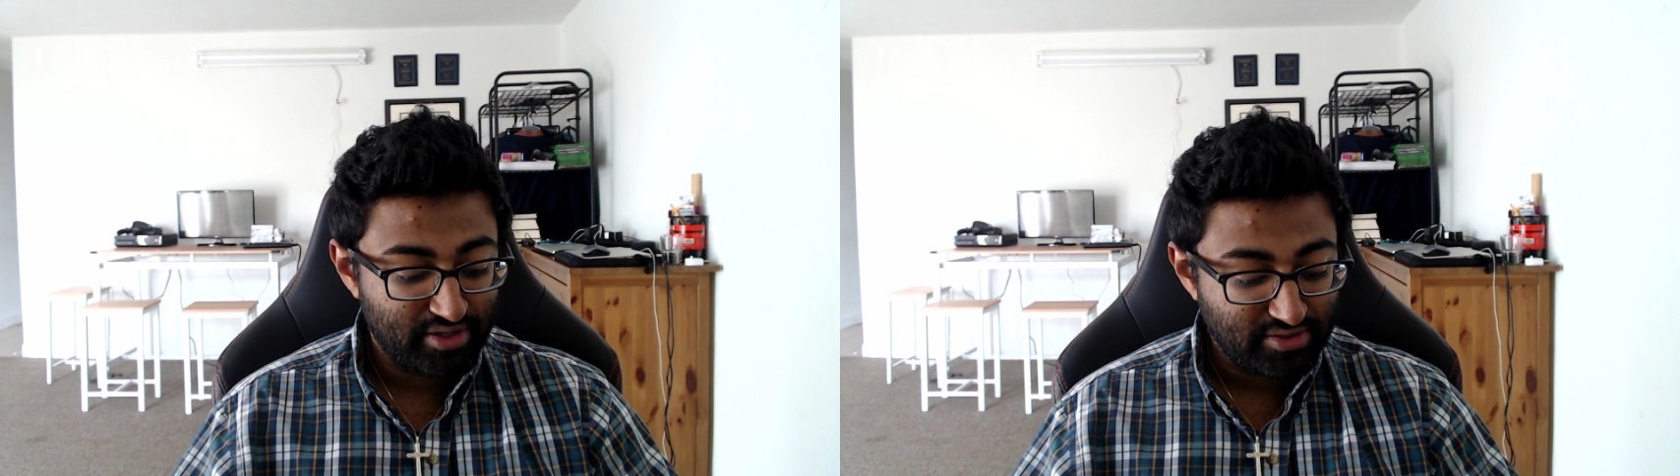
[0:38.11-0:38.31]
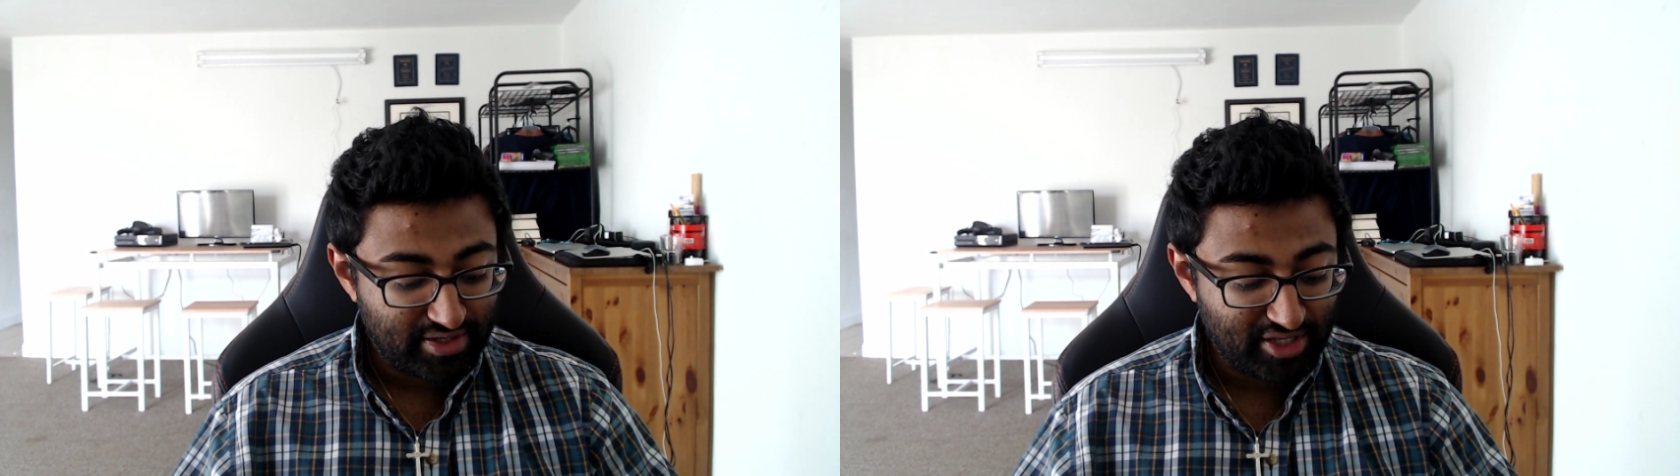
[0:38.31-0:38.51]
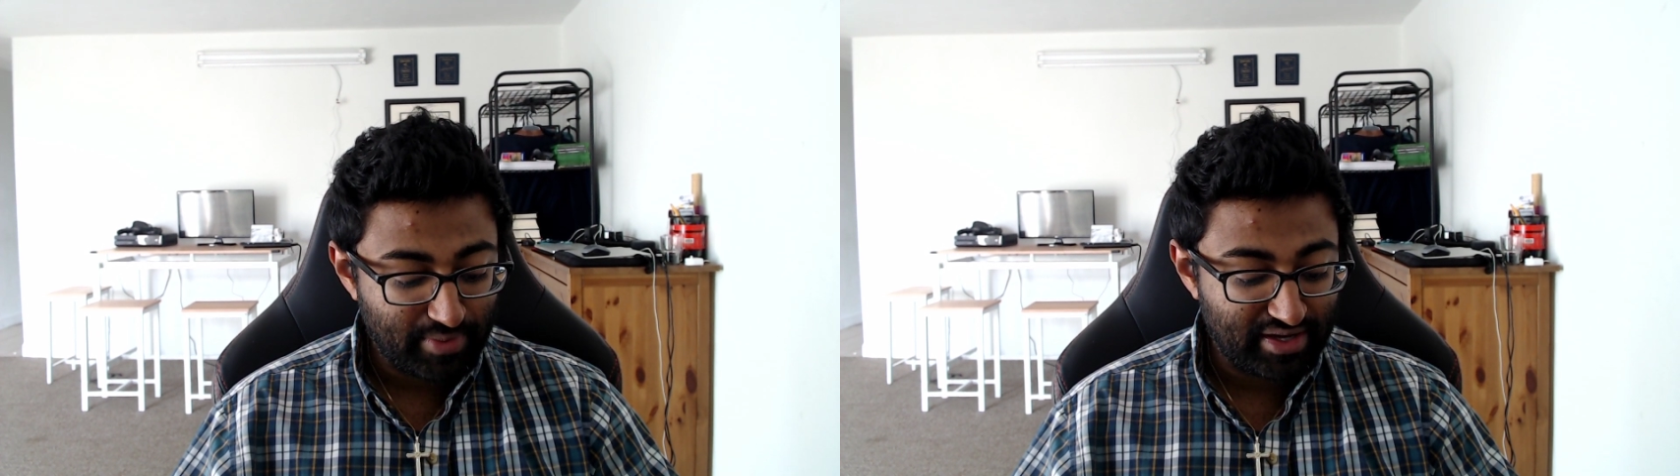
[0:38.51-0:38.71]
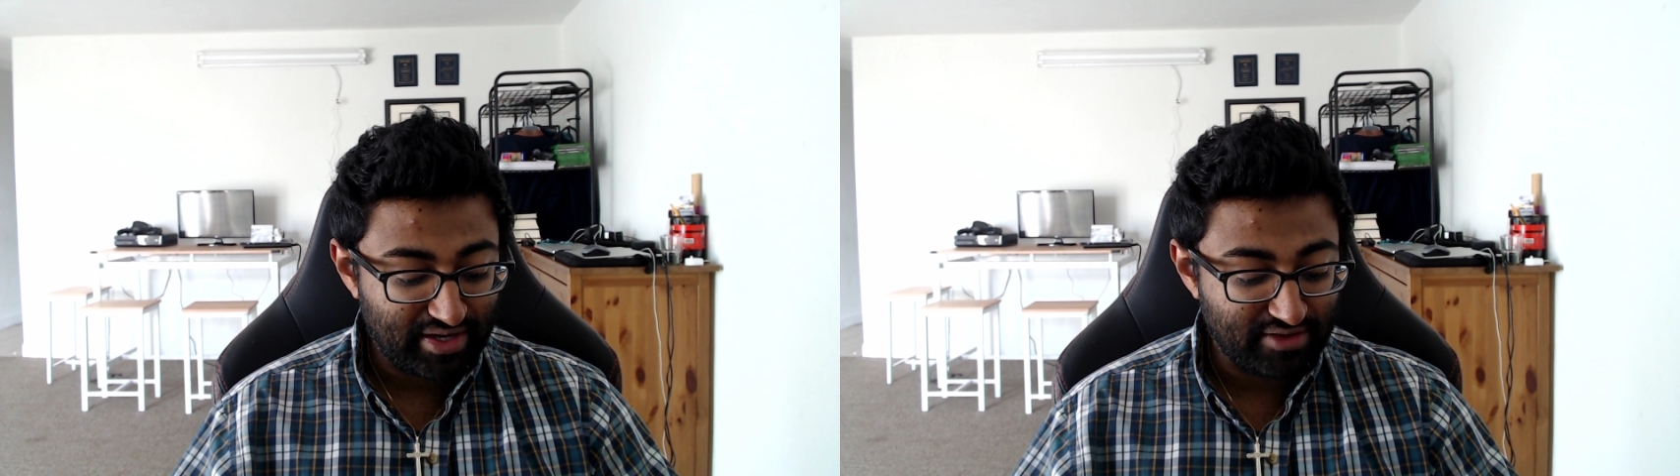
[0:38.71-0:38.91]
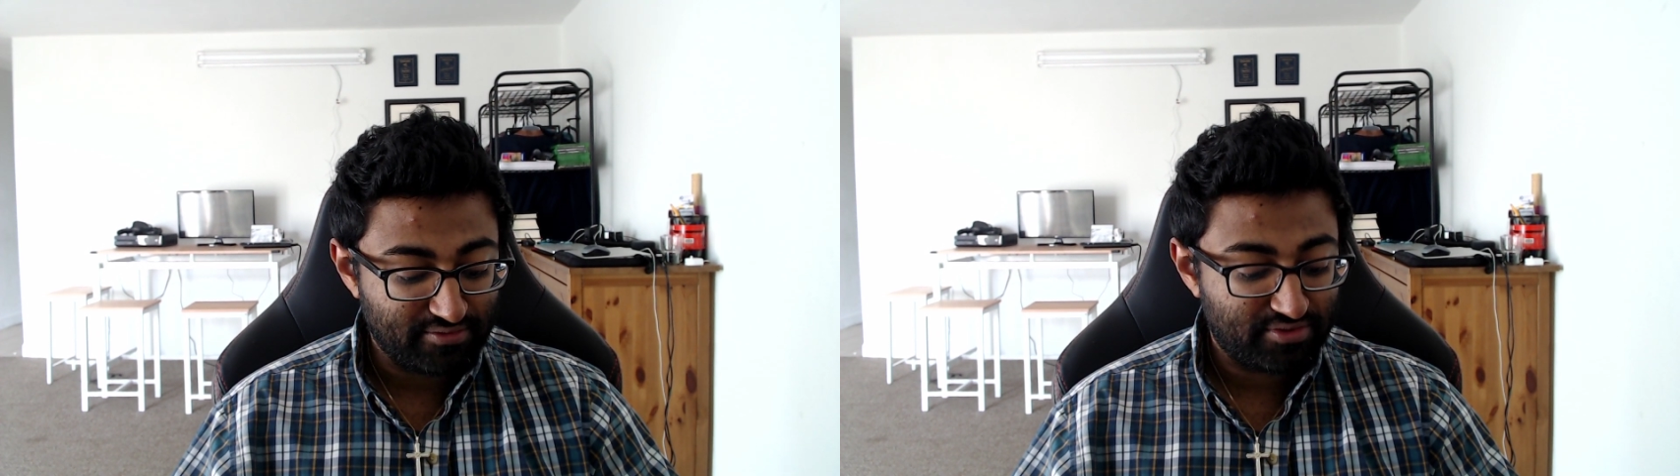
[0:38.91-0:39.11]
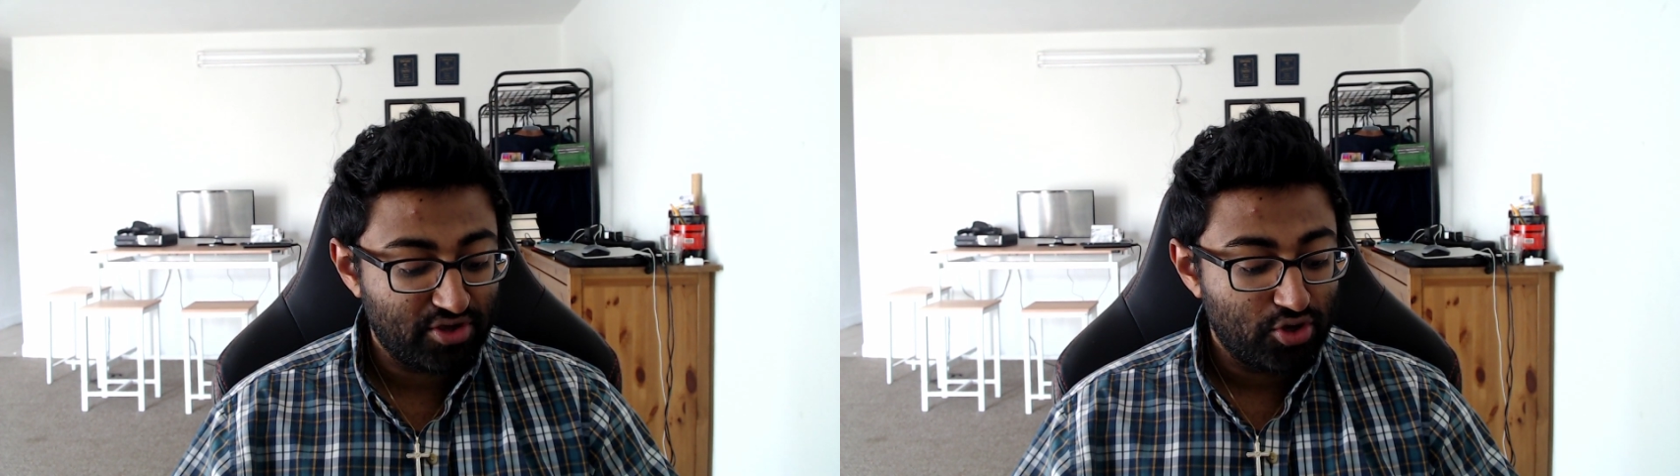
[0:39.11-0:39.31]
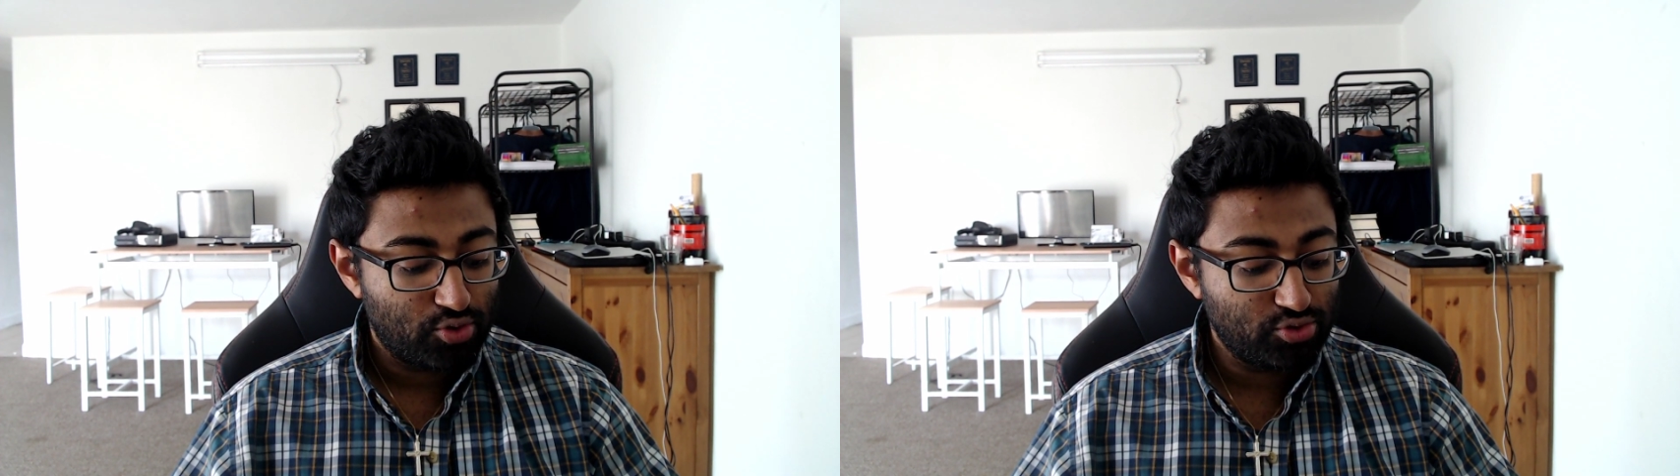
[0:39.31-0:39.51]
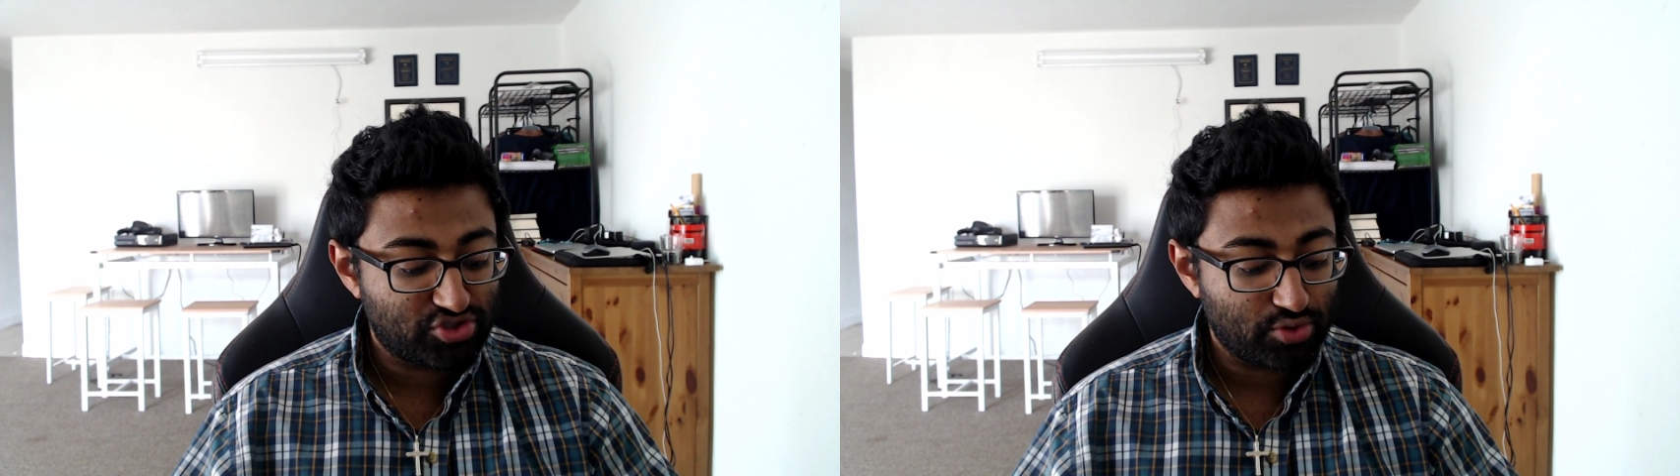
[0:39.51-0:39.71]
that he may live,
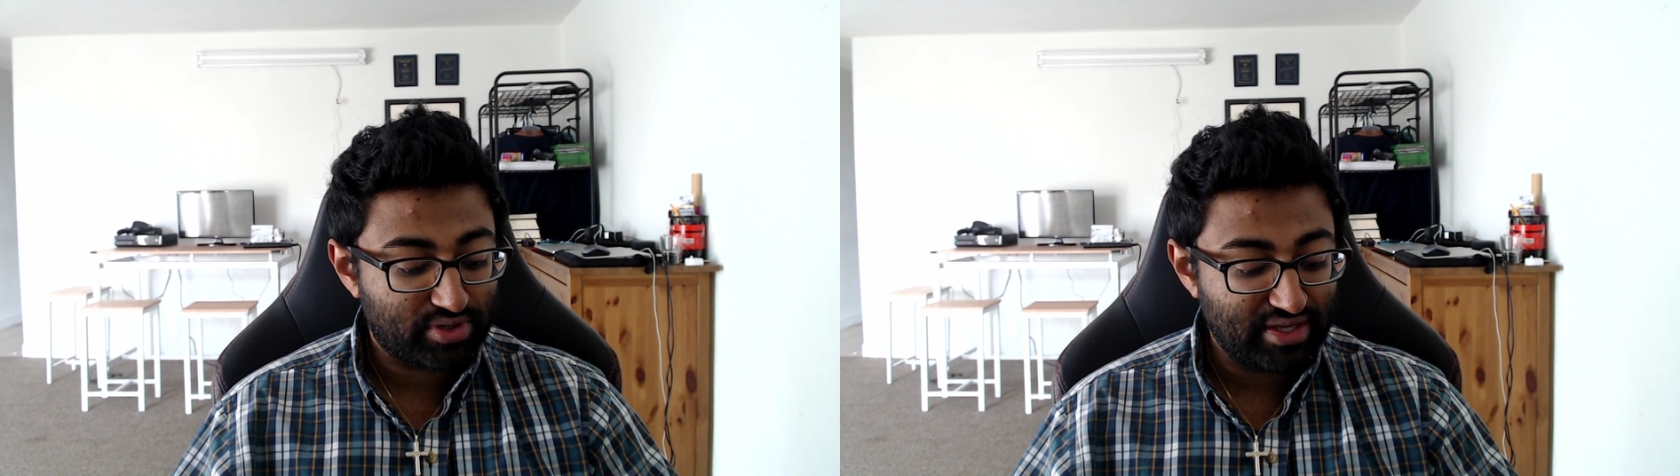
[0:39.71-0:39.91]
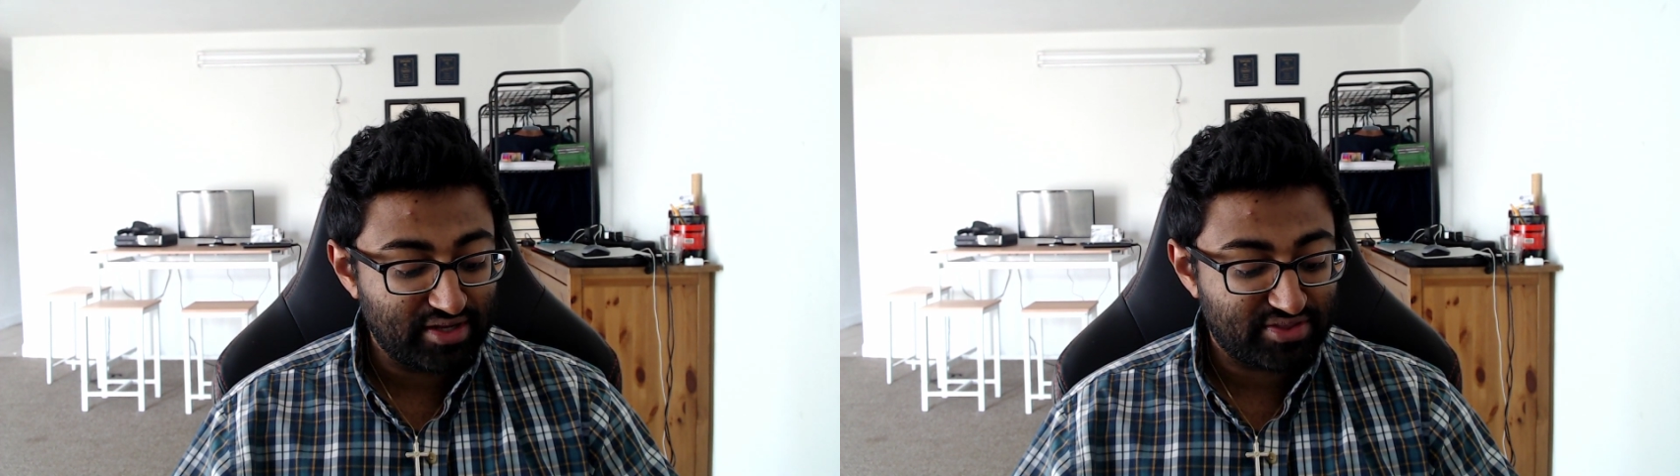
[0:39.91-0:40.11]
whoso killeth